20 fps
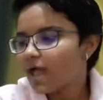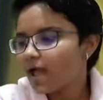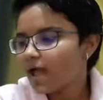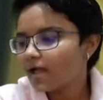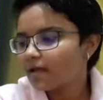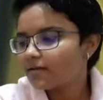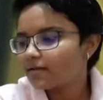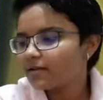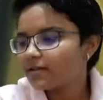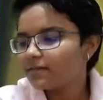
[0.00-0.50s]

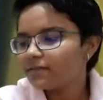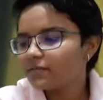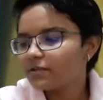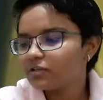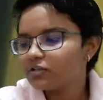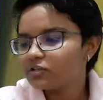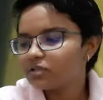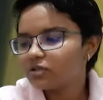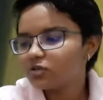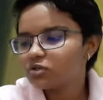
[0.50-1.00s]
And if
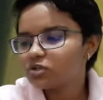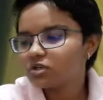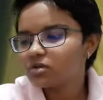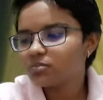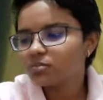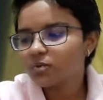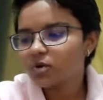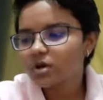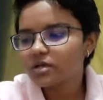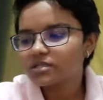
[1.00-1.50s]

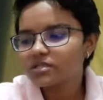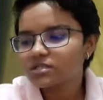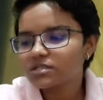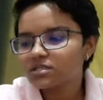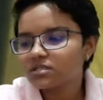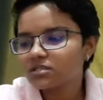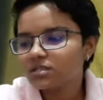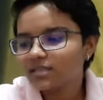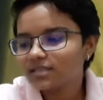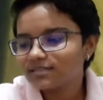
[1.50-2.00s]
dissolution
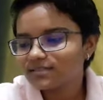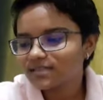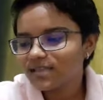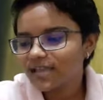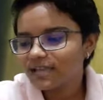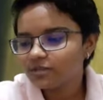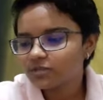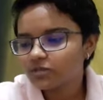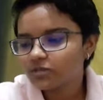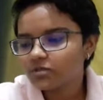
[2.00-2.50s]
process is
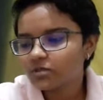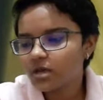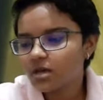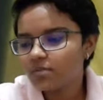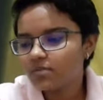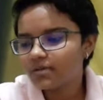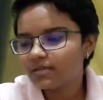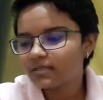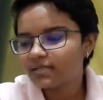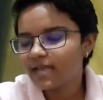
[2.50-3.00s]

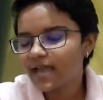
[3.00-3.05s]
exothermic,